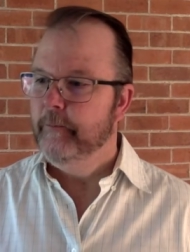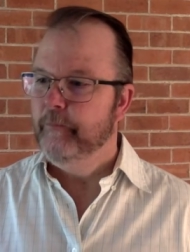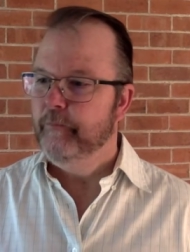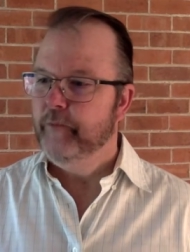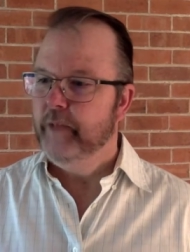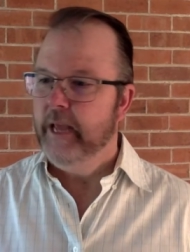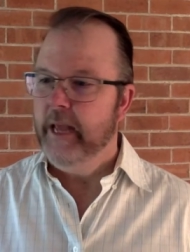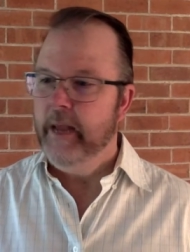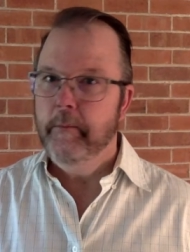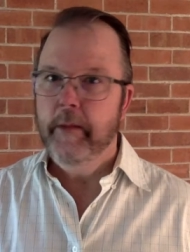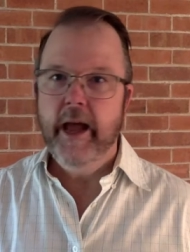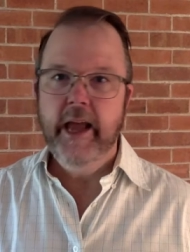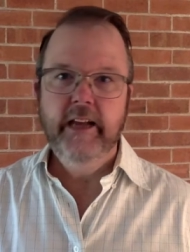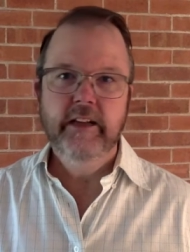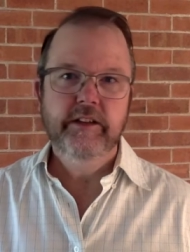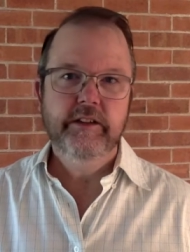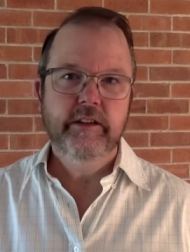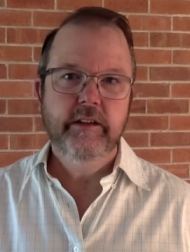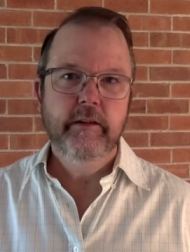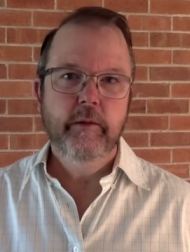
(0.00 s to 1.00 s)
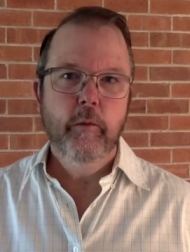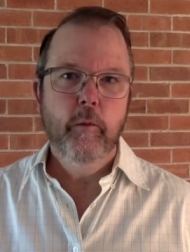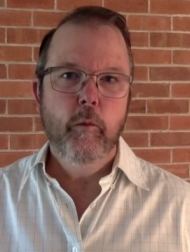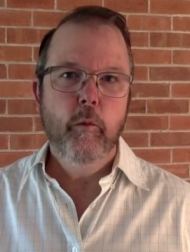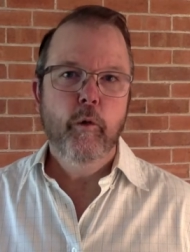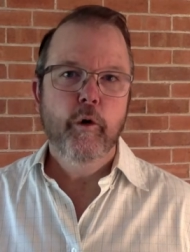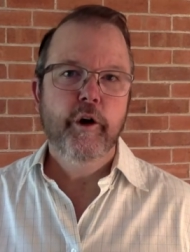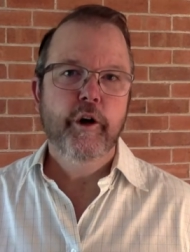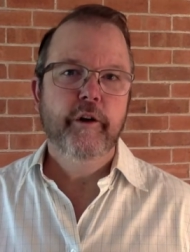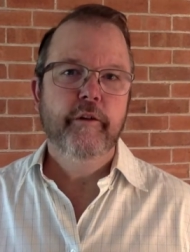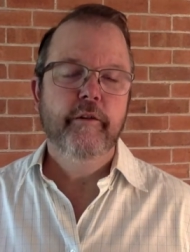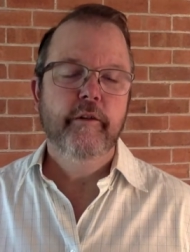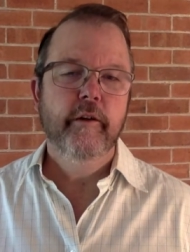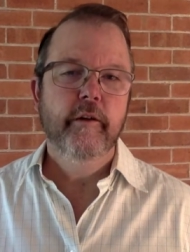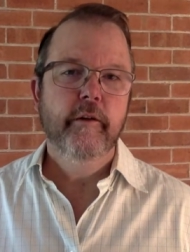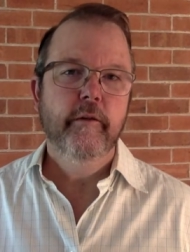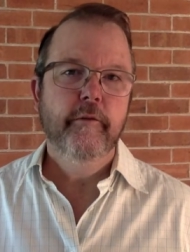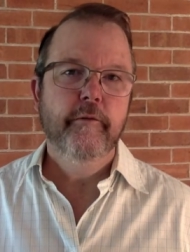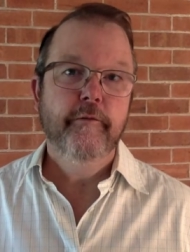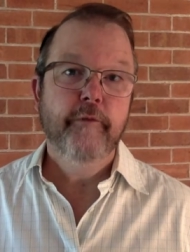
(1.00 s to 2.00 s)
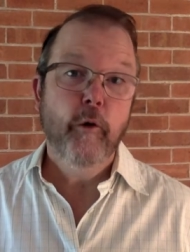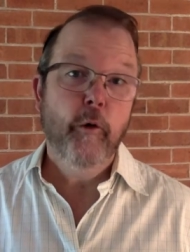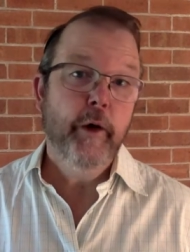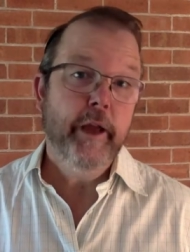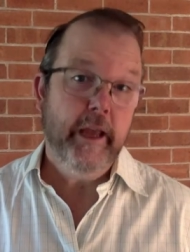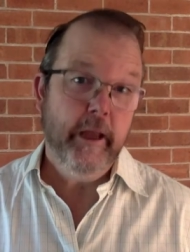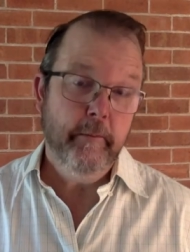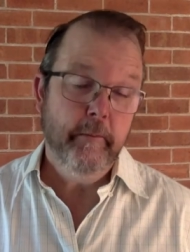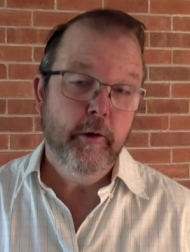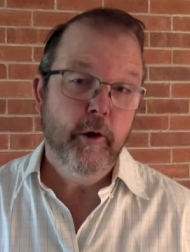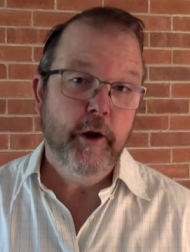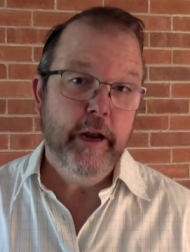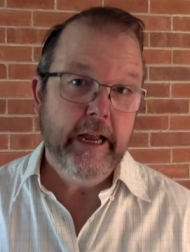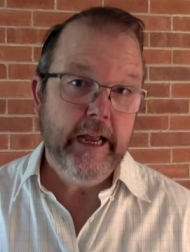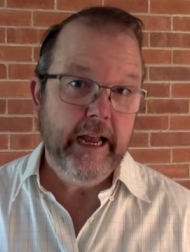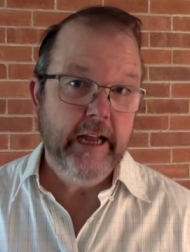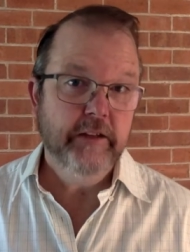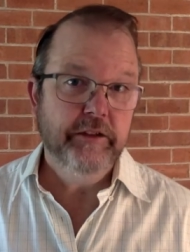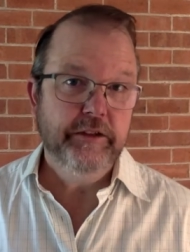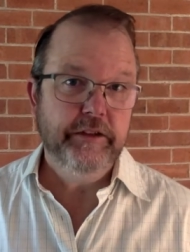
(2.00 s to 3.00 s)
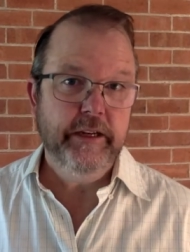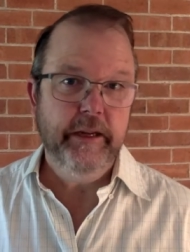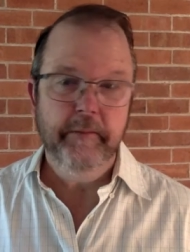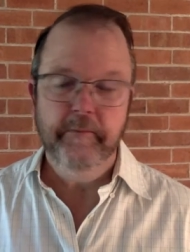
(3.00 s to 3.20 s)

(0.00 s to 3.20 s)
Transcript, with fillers: He makes it work for him, not against him.